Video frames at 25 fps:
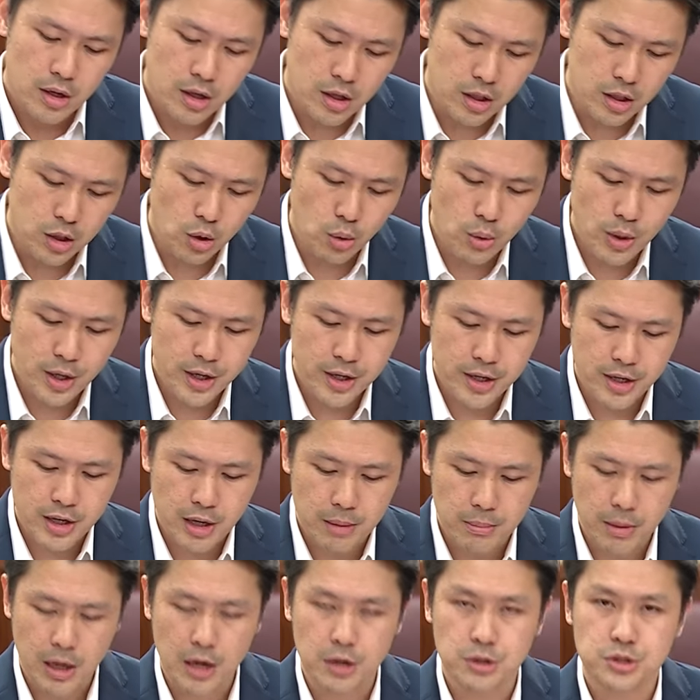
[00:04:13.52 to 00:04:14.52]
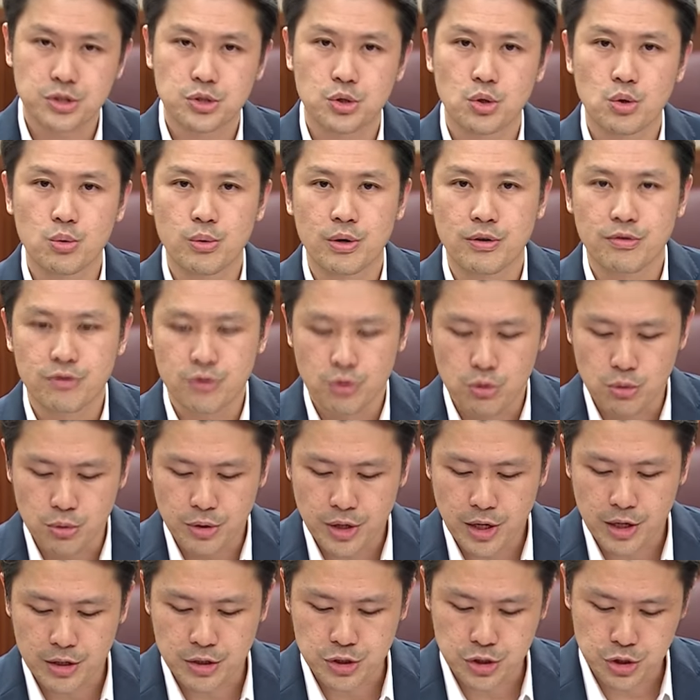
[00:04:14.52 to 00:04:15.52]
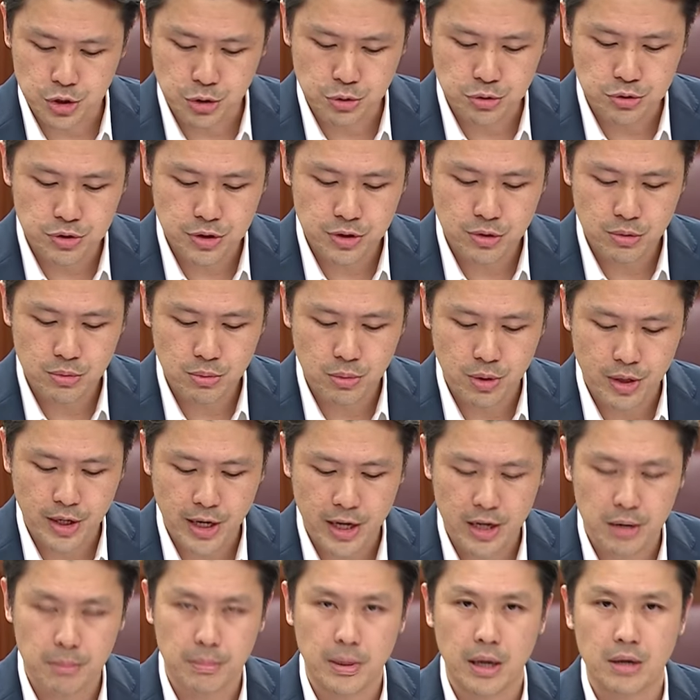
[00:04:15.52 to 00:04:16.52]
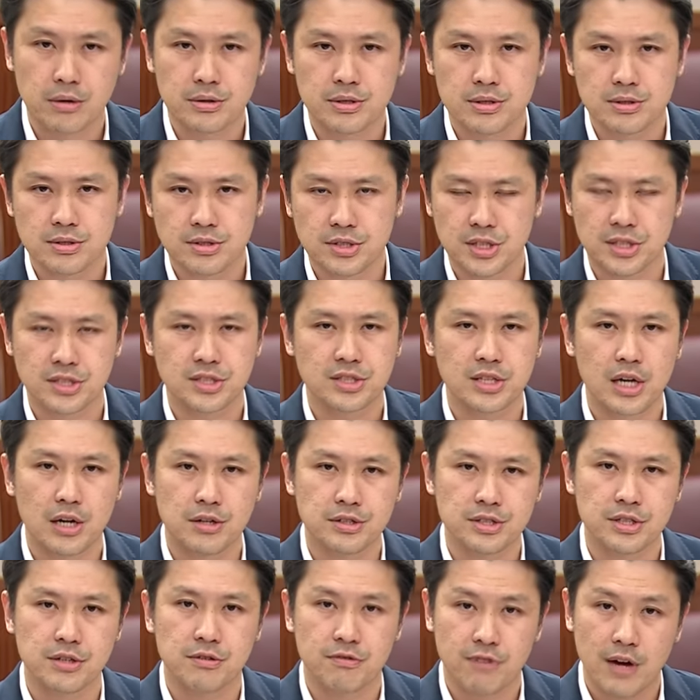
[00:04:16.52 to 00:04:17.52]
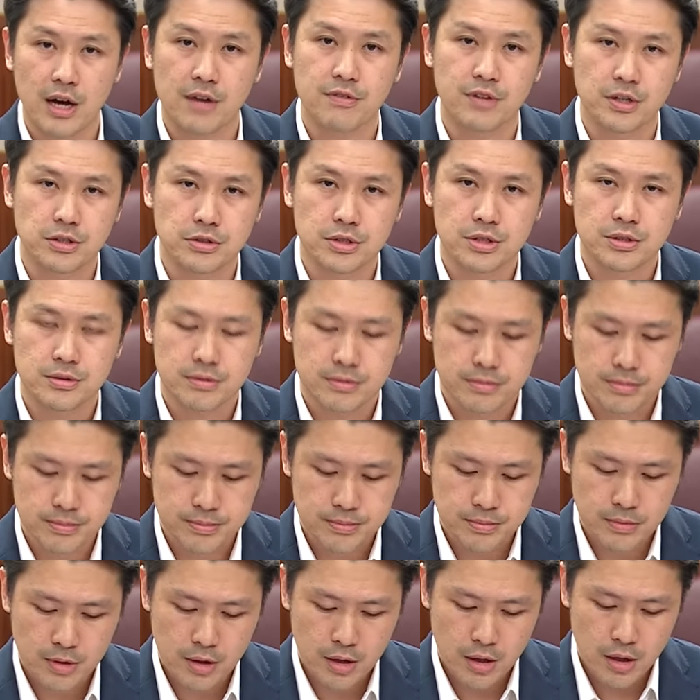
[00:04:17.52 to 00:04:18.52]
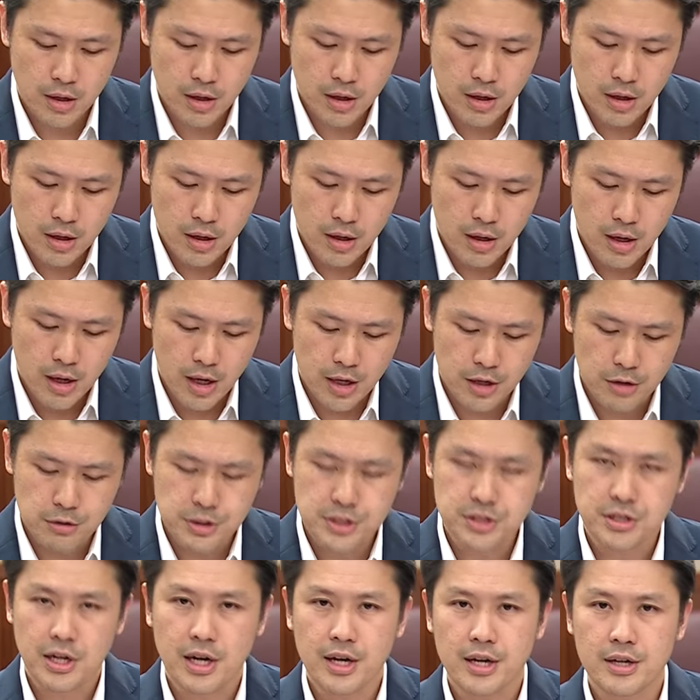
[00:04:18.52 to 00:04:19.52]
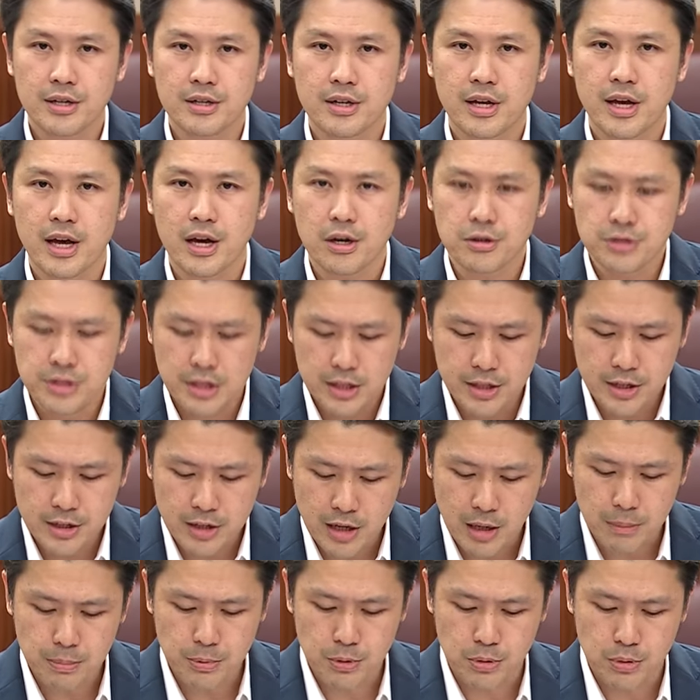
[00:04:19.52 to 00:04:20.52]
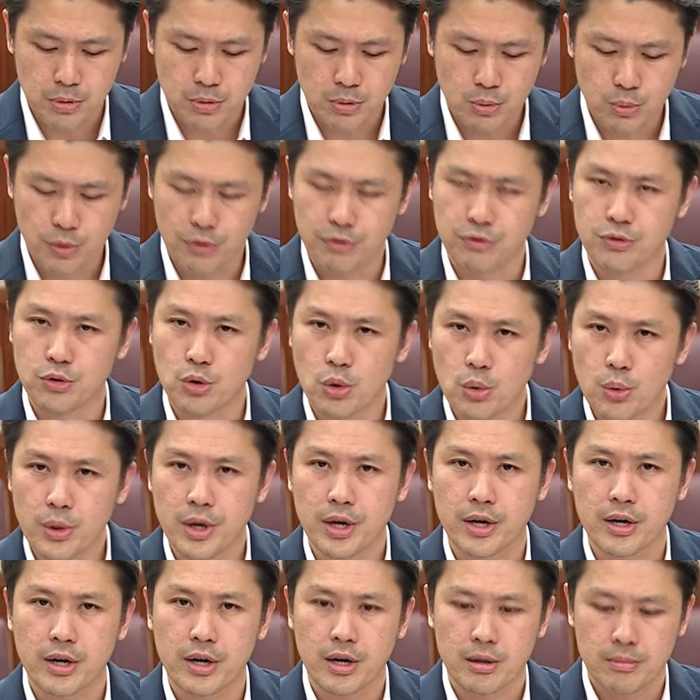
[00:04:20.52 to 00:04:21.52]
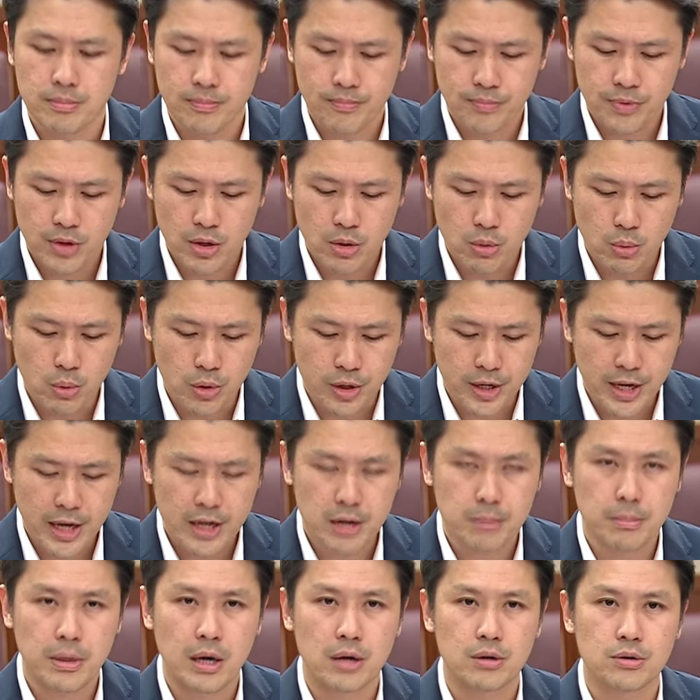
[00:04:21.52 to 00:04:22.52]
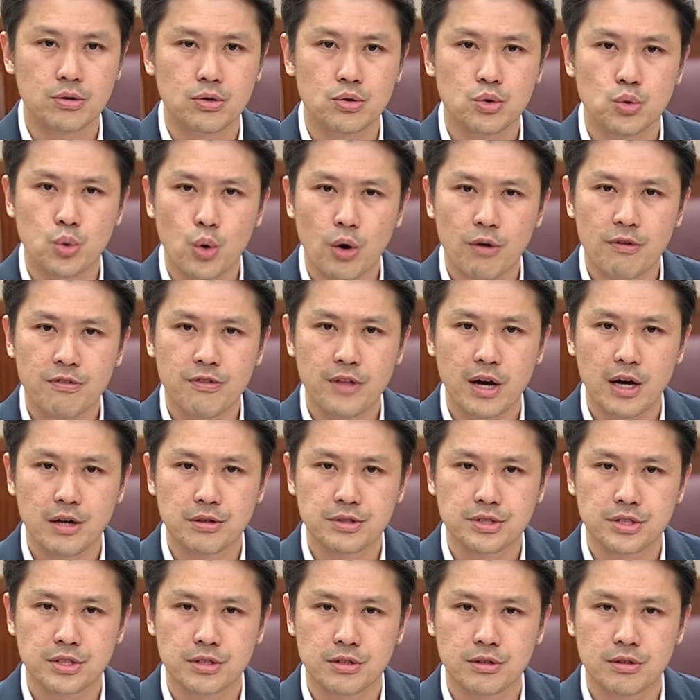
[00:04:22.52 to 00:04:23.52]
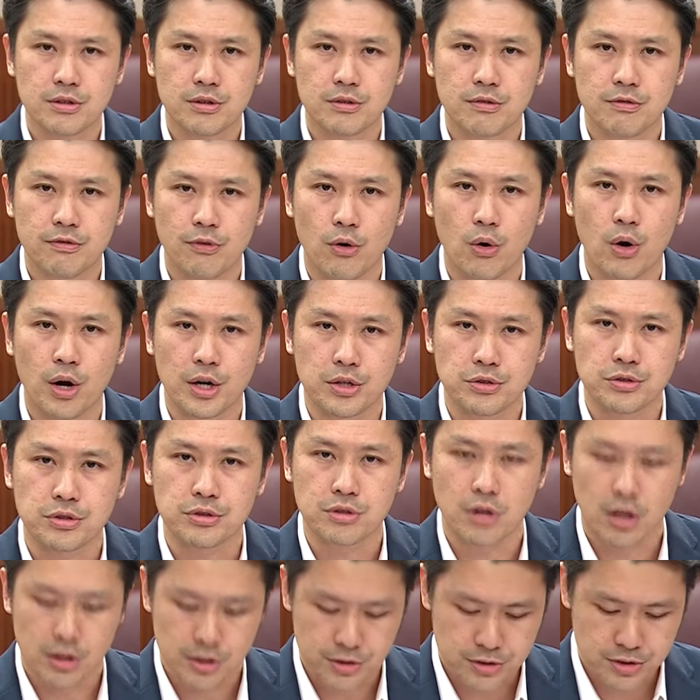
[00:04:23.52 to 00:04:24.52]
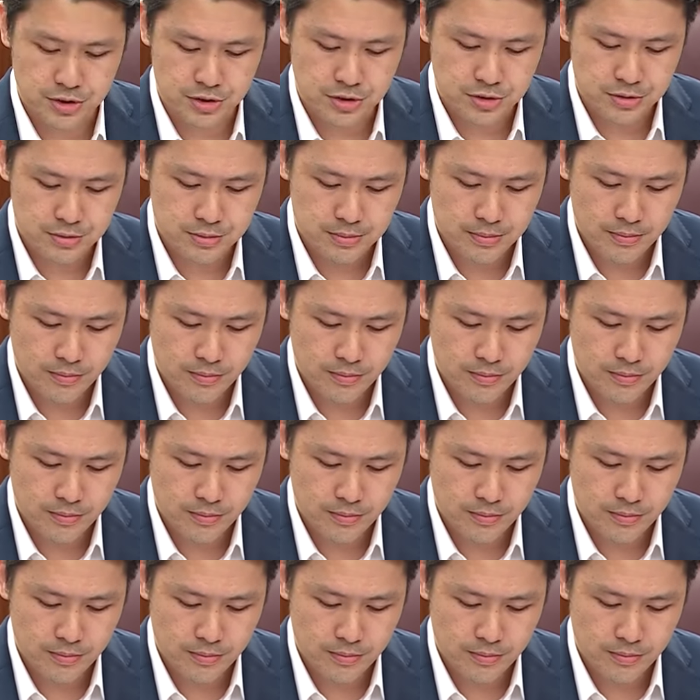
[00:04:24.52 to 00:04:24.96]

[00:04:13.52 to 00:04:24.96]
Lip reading: A lower-income household with 2 young children will get about $6,500. And a retired elderly couple with no income will get about $12,400.